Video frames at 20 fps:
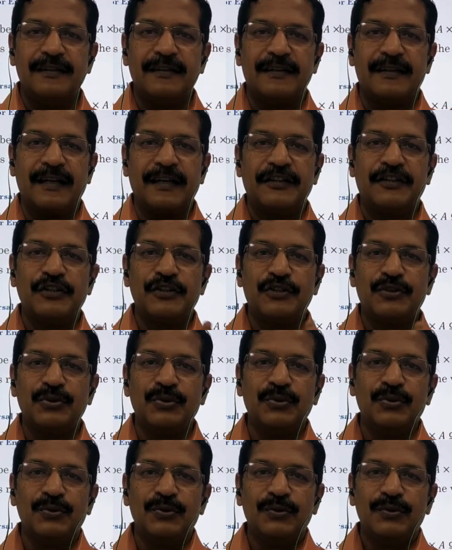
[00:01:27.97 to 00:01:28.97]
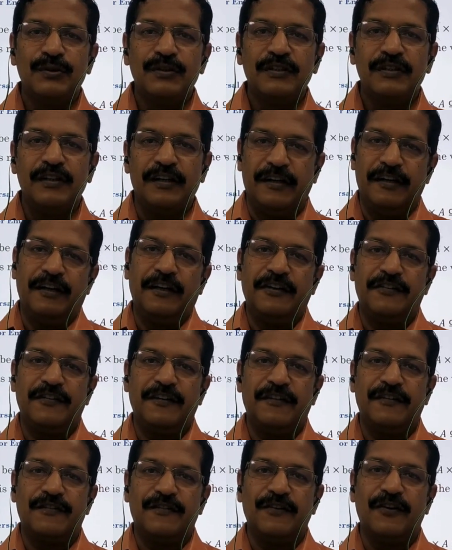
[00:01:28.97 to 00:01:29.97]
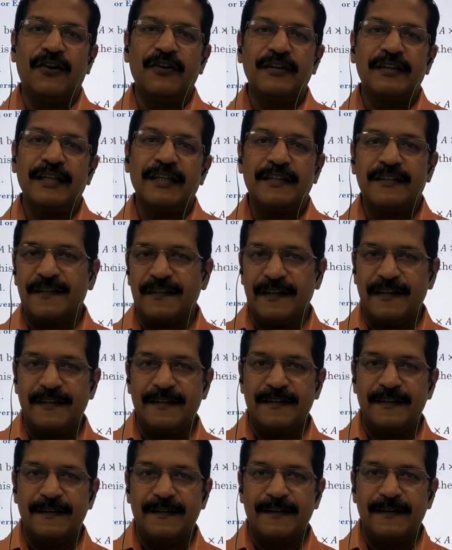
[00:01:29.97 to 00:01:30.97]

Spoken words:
write two relations on that set.